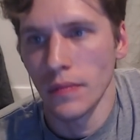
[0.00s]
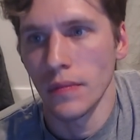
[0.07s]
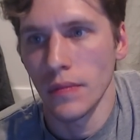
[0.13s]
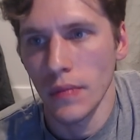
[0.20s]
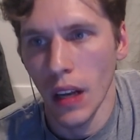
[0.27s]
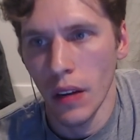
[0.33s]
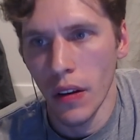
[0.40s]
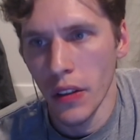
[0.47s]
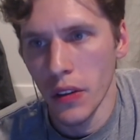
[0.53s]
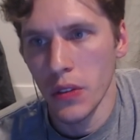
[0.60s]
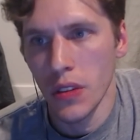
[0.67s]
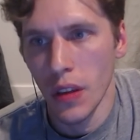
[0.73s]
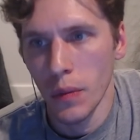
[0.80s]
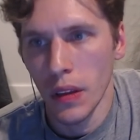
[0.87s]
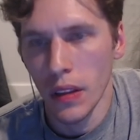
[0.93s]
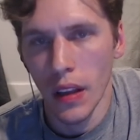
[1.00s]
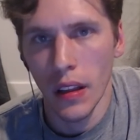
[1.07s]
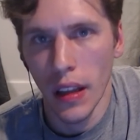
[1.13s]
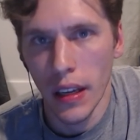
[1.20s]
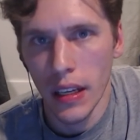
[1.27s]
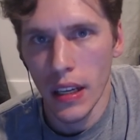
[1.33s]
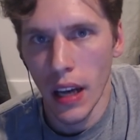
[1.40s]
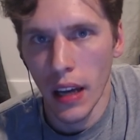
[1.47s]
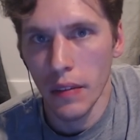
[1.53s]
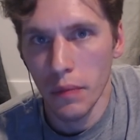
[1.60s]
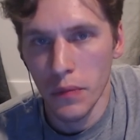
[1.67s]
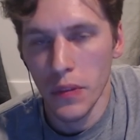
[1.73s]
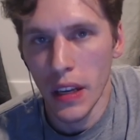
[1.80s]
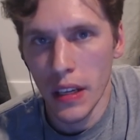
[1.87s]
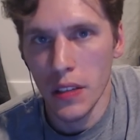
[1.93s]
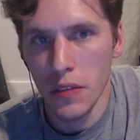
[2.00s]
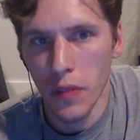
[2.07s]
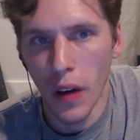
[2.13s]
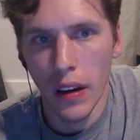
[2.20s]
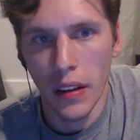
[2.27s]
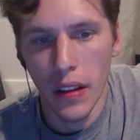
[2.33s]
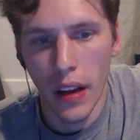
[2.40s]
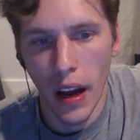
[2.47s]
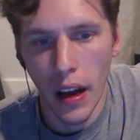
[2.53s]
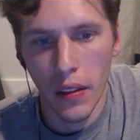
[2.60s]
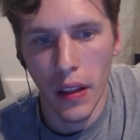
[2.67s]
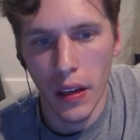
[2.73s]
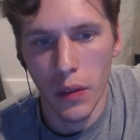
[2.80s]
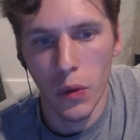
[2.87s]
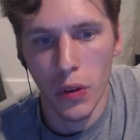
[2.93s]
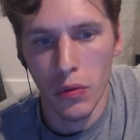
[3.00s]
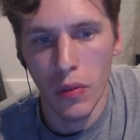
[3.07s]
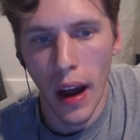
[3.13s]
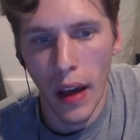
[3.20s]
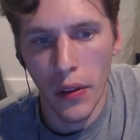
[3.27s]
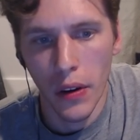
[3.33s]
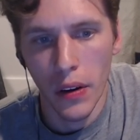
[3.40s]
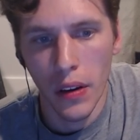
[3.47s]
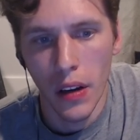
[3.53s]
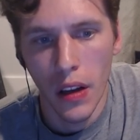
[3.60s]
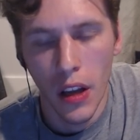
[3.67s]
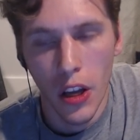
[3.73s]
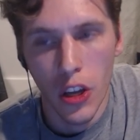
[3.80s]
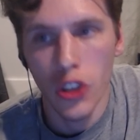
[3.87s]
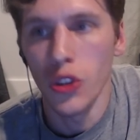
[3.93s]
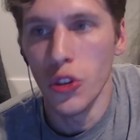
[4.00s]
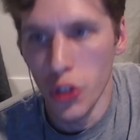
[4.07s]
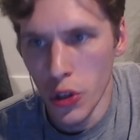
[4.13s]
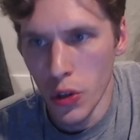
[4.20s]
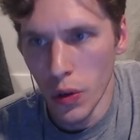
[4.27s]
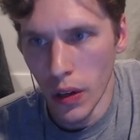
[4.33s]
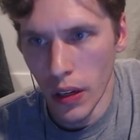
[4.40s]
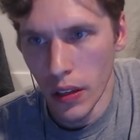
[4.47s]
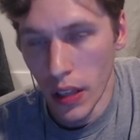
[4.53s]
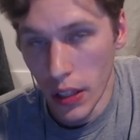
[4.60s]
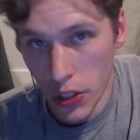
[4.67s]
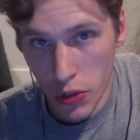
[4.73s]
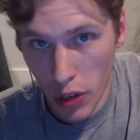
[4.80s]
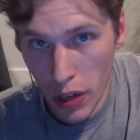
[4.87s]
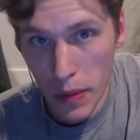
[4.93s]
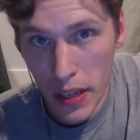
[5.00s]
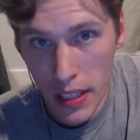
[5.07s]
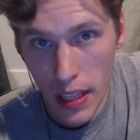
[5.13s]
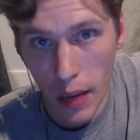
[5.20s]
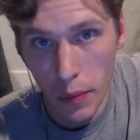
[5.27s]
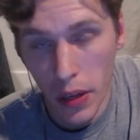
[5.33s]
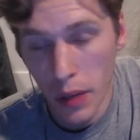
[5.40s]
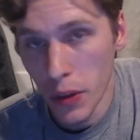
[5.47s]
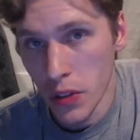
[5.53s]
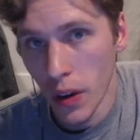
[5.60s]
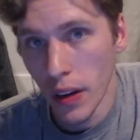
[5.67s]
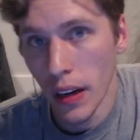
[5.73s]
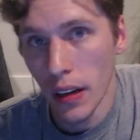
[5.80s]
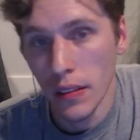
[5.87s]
I'd rather do something that like I think is fun and that I like would rather do. And that streaming is that pretty much right now.